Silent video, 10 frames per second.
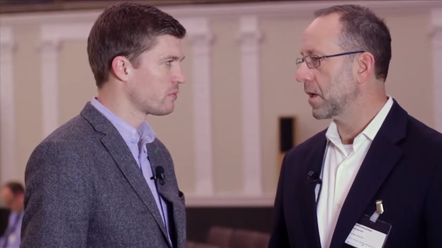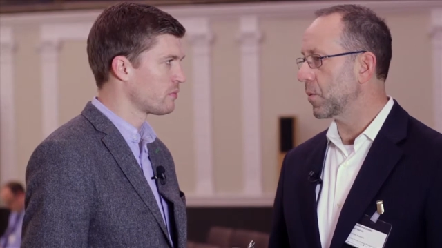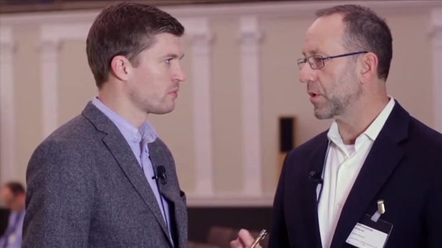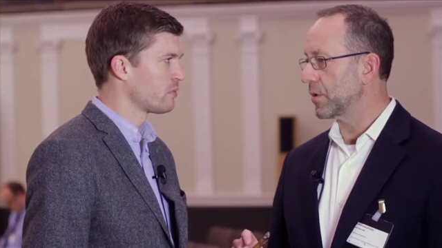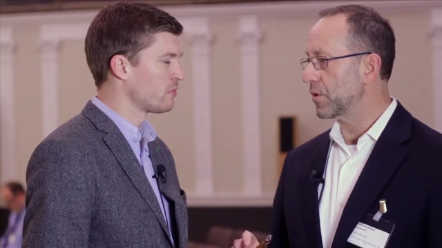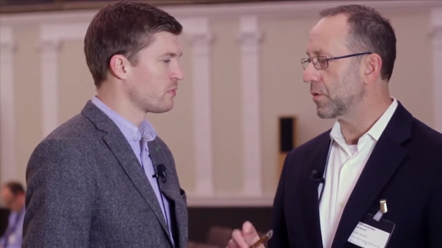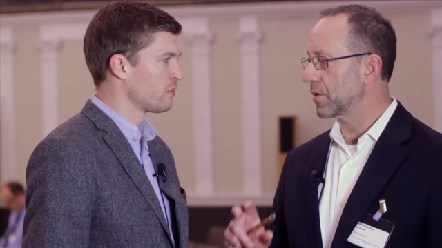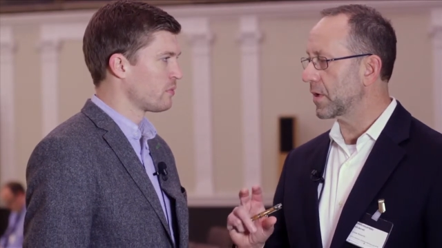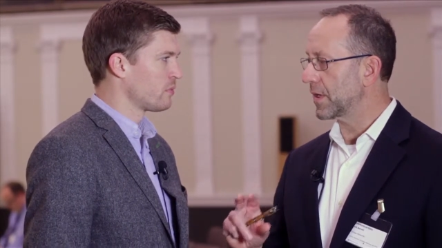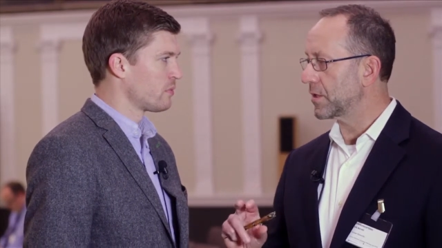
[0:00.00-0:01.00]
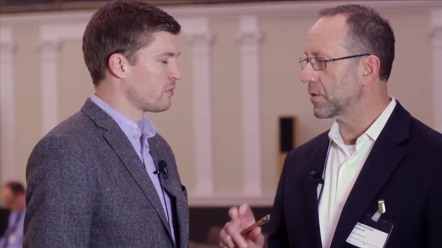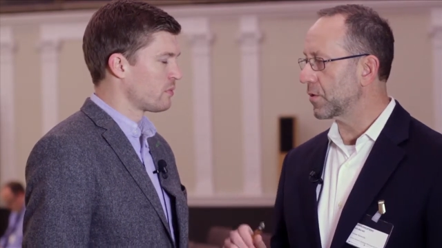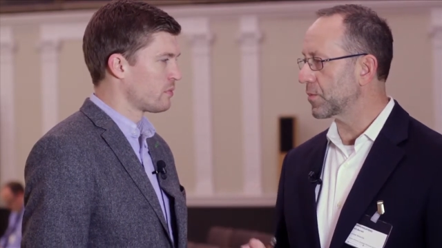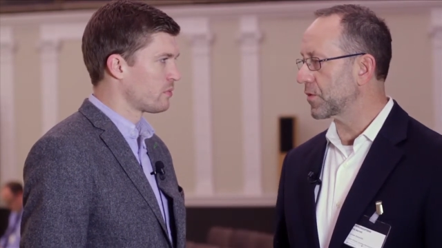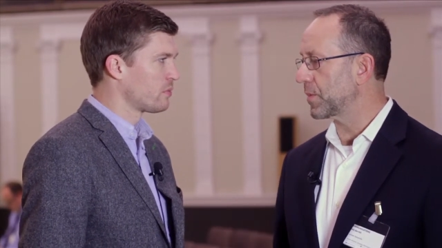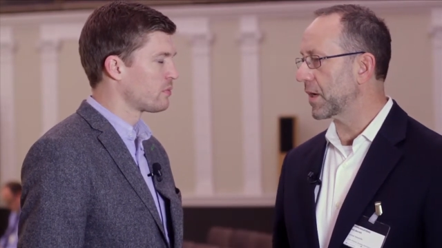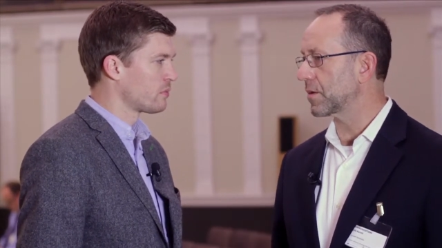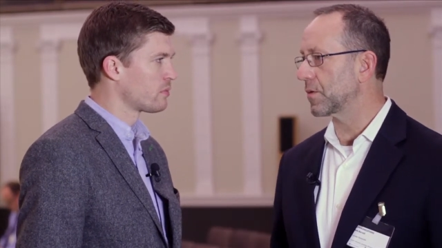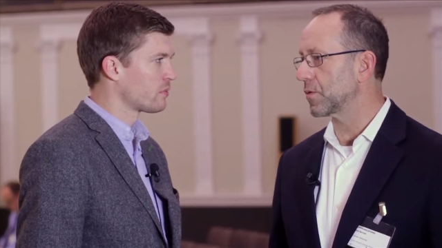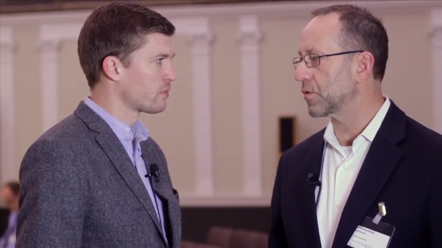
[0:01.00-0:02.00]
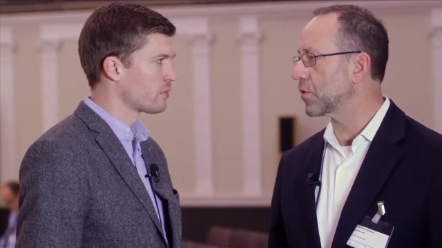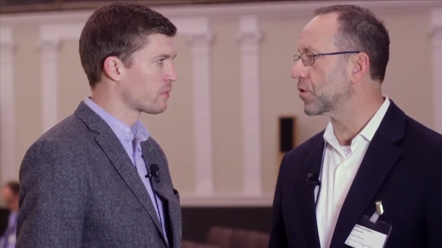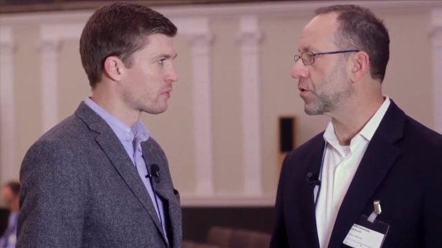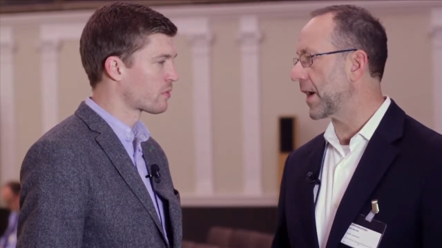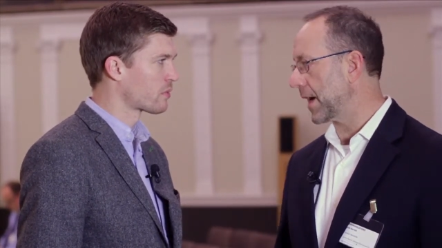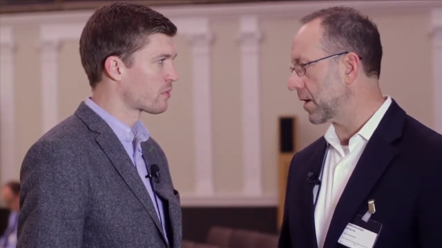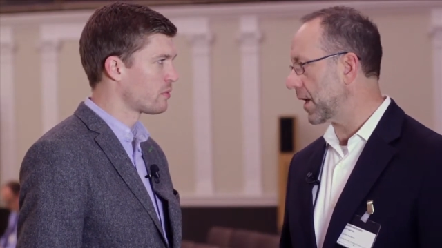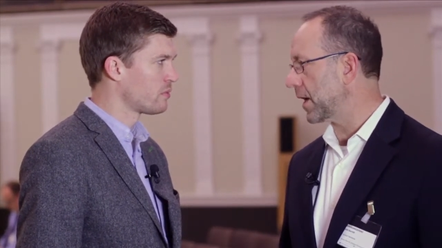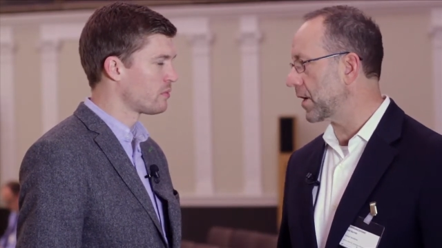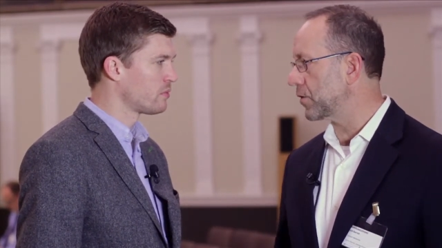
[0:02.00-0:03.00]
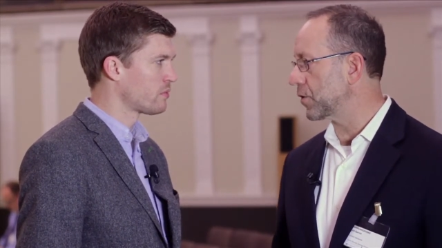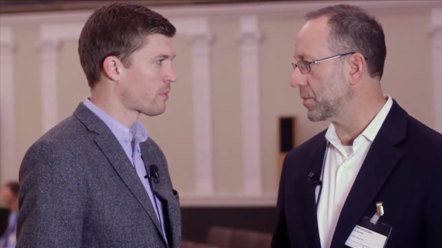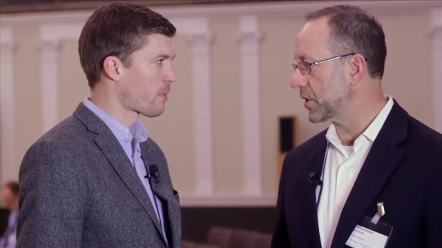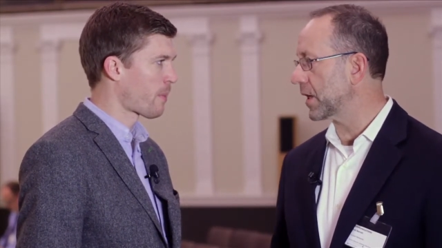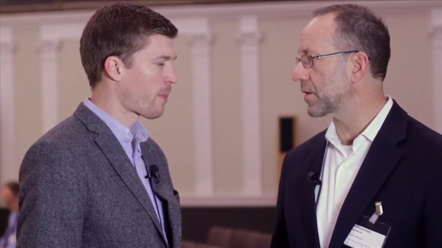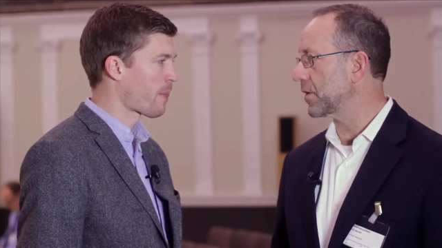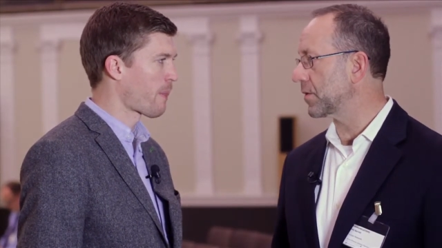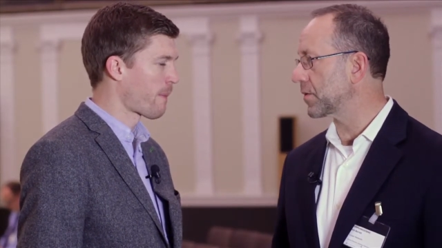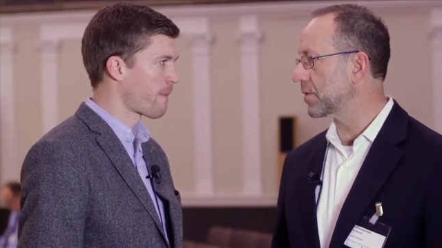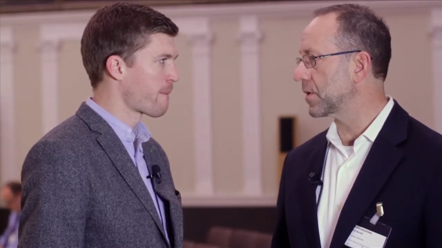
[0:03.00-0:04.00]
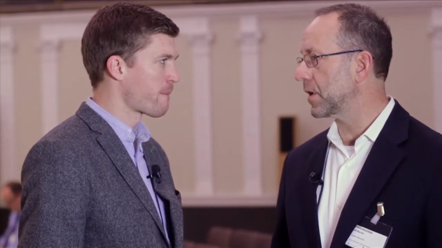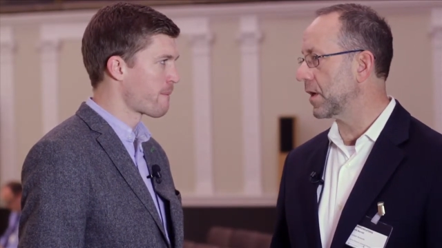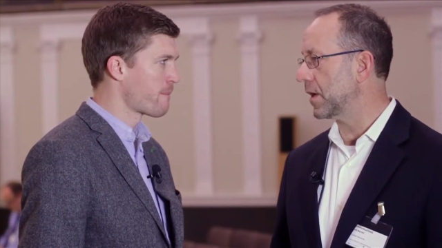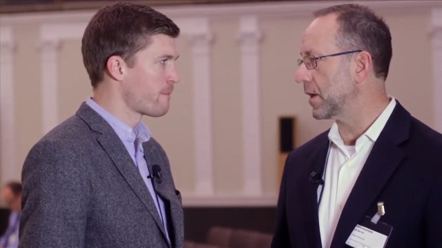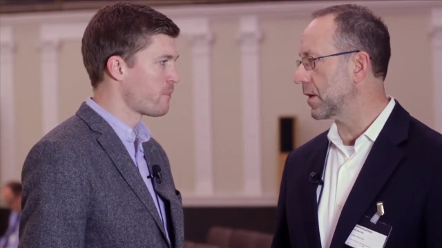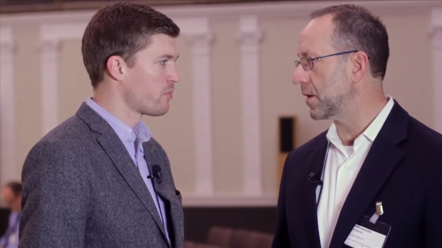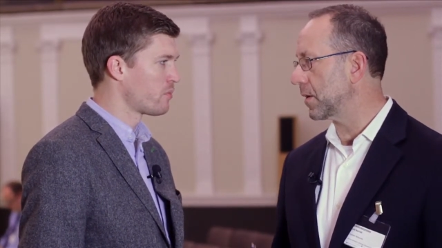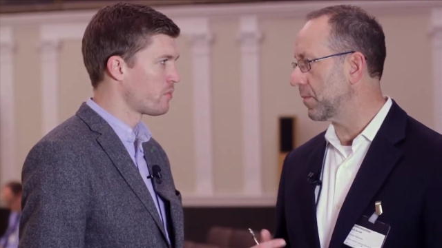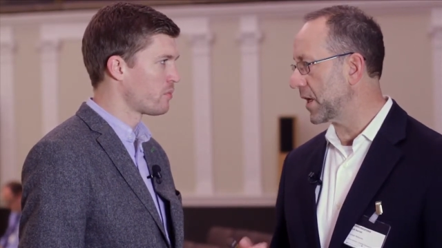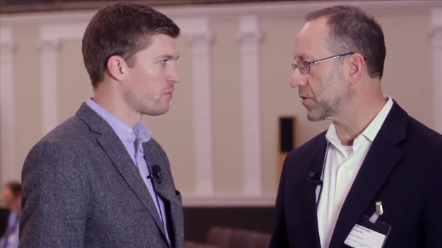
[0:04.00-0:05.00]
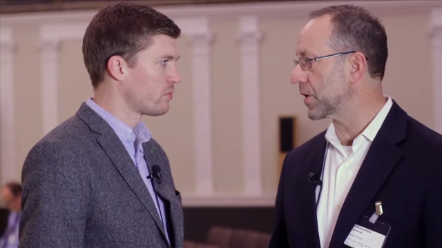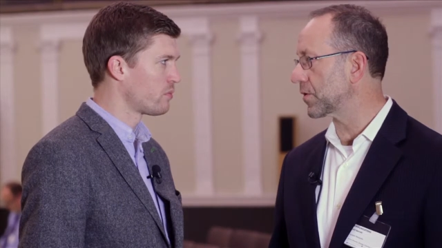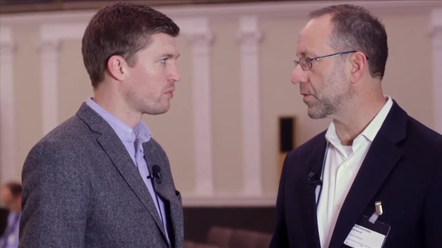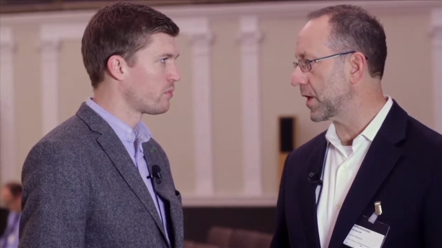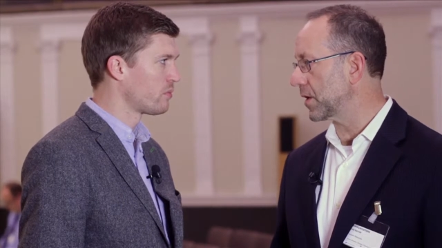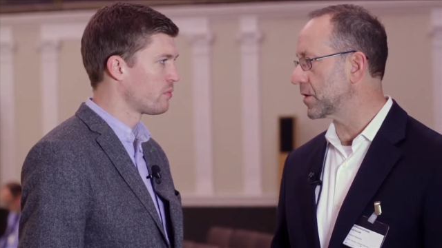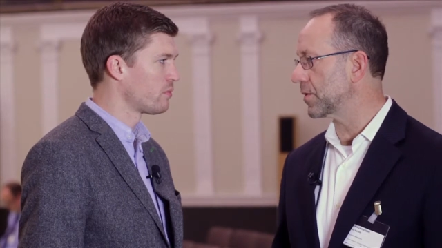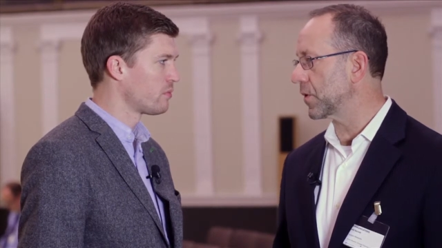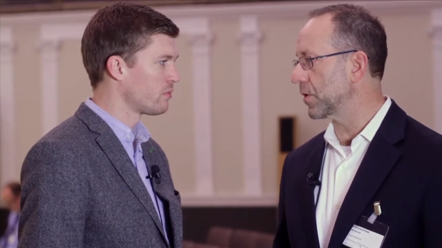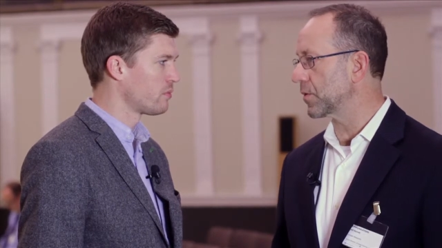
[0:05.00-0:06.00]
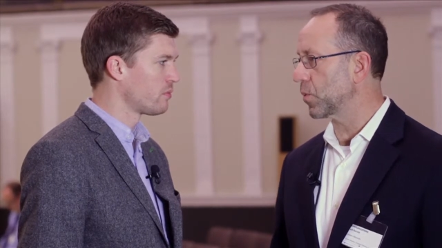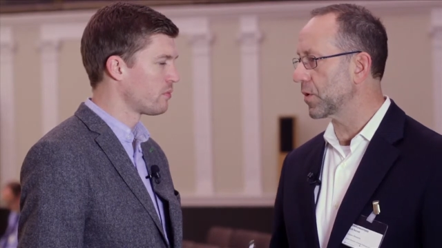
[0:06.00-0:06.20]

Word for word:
Speaker 1: And what you do is on each of those perspectives, you start to outline your objectives and metrics around each of those.